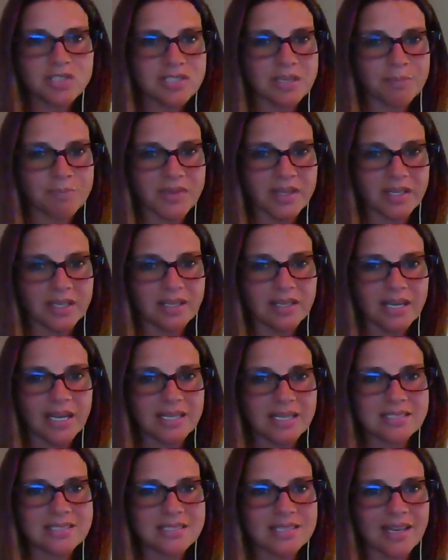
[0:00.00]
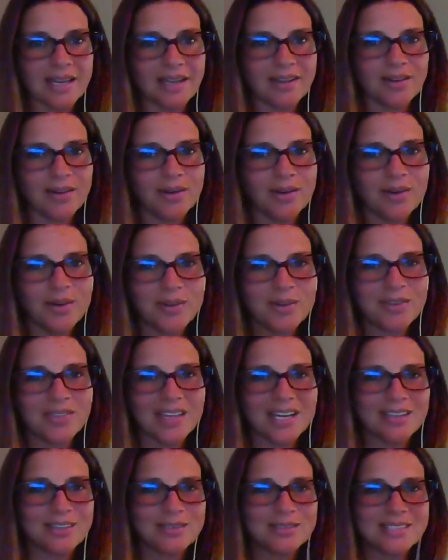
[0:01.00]
something. And it's like, oh,
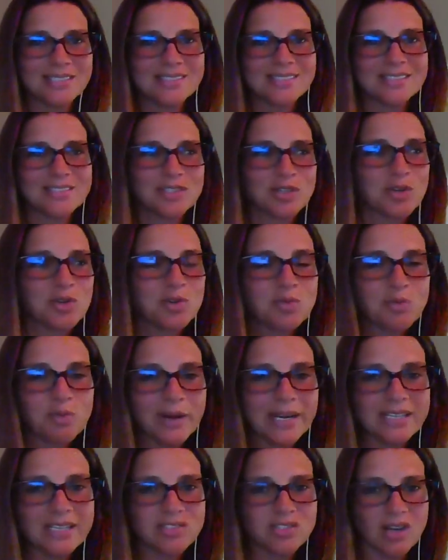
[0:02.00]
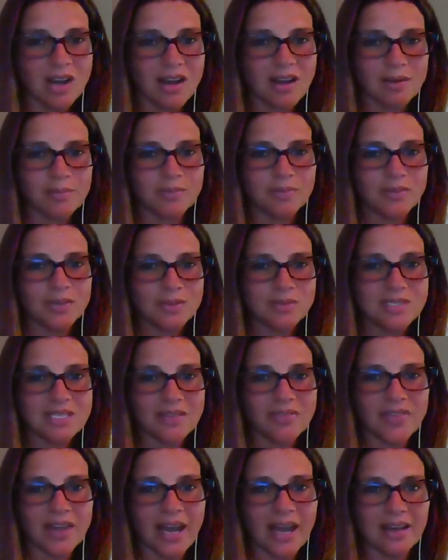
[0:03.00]
that you did such a great job. You
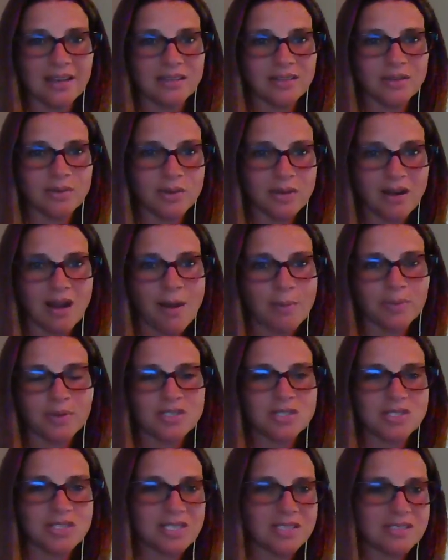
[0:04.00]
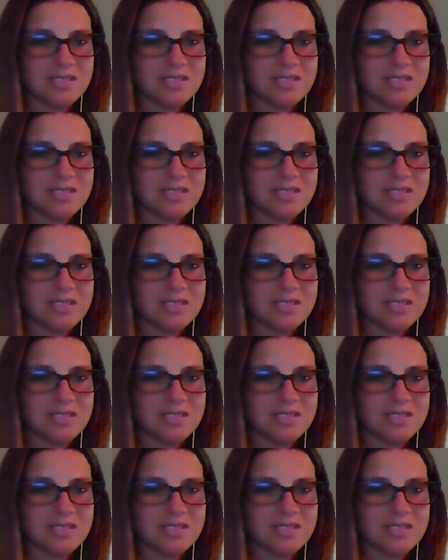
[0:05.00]
did that. You accomplished it,